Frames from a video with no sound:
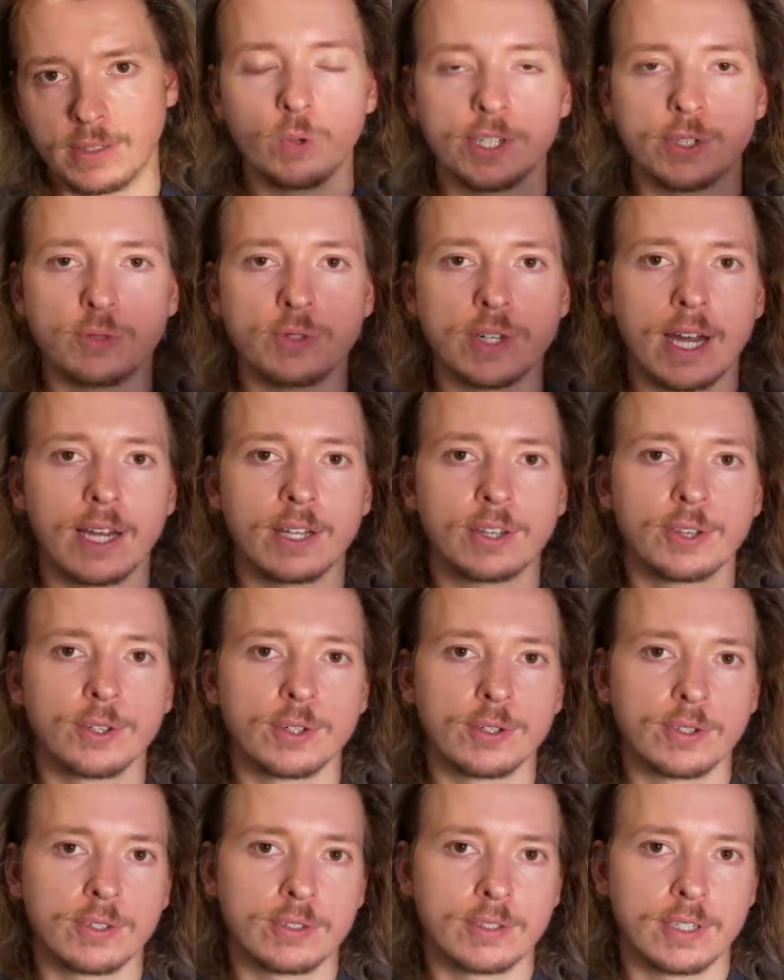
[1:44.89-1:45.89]
We do not
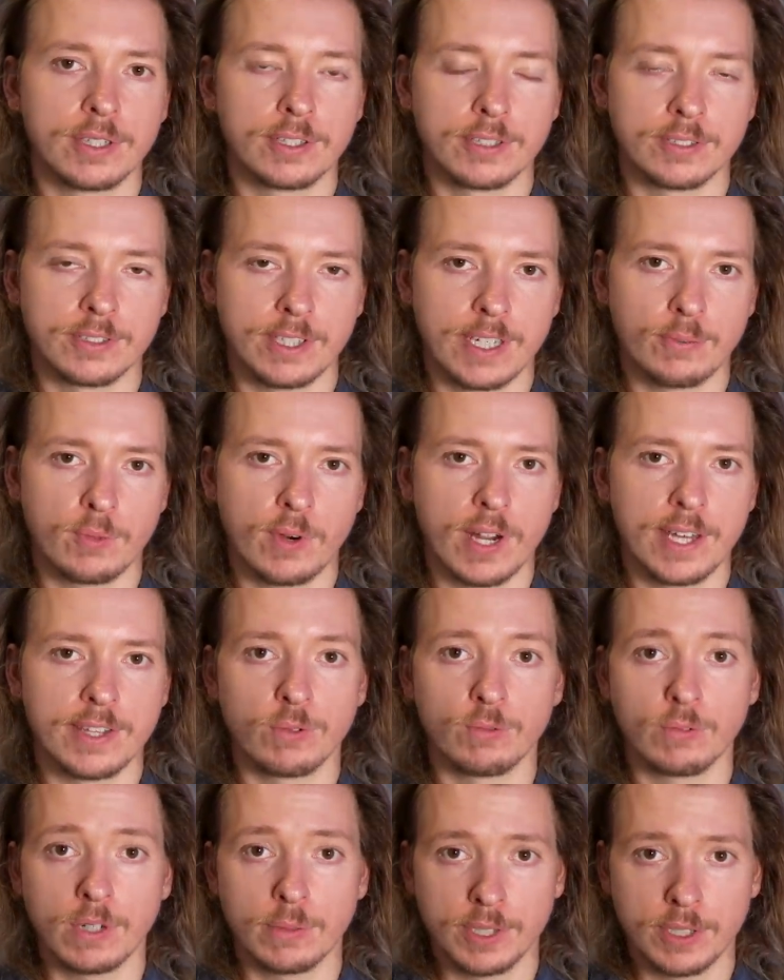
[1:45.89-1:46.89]
learn the same way
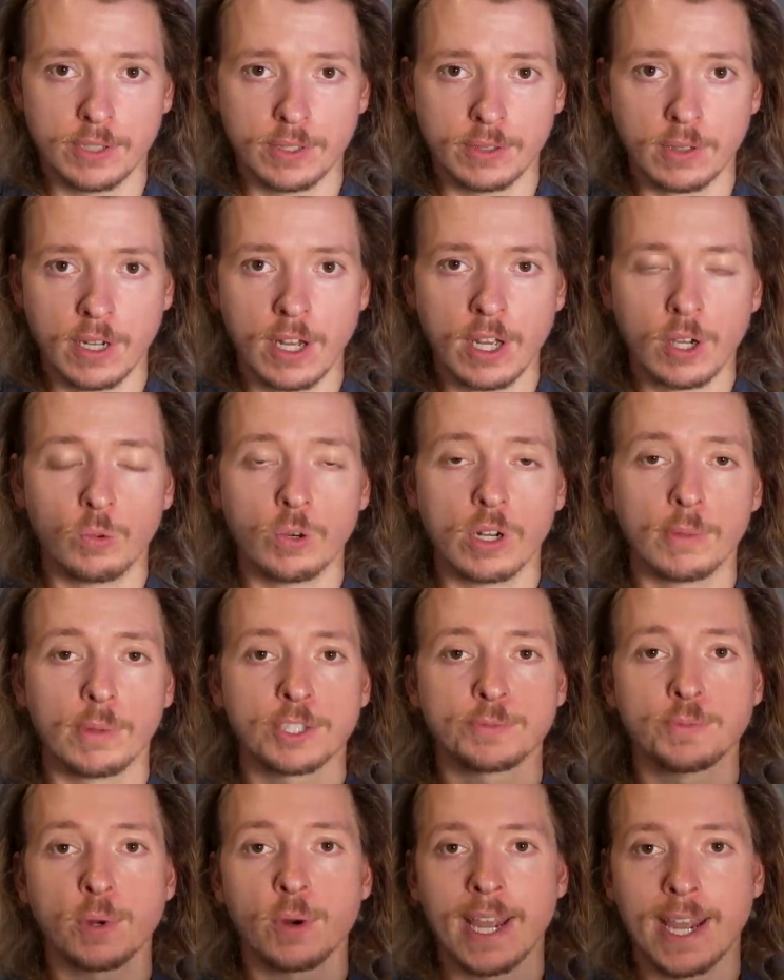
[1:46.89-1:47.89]
that women do. We're
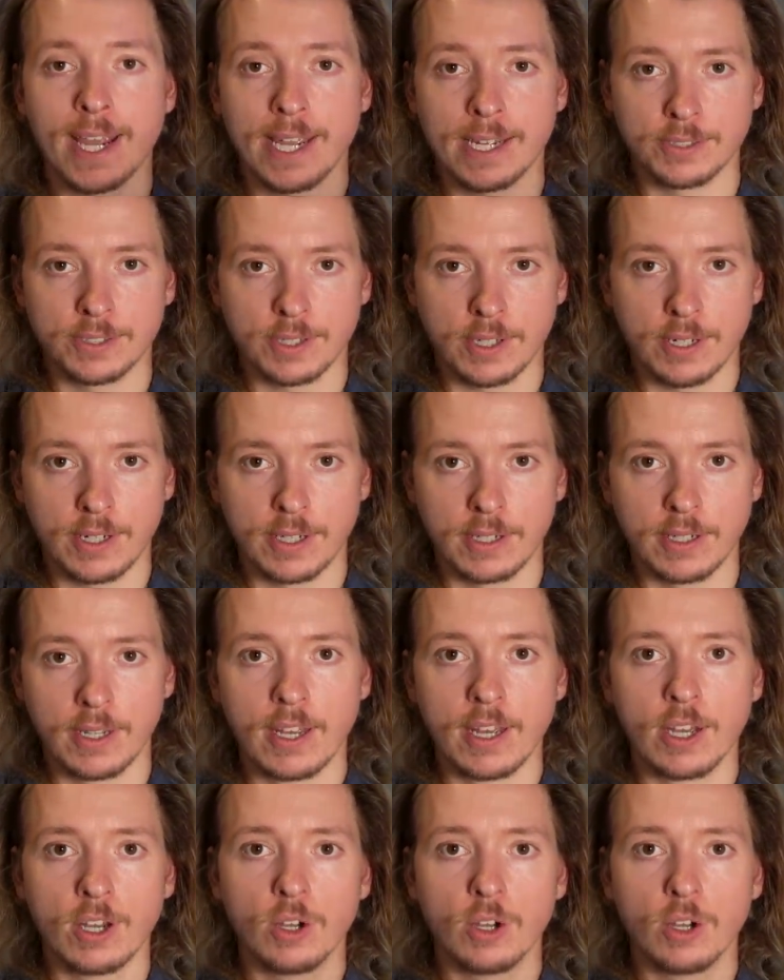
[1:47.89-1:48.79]
much more hands-on.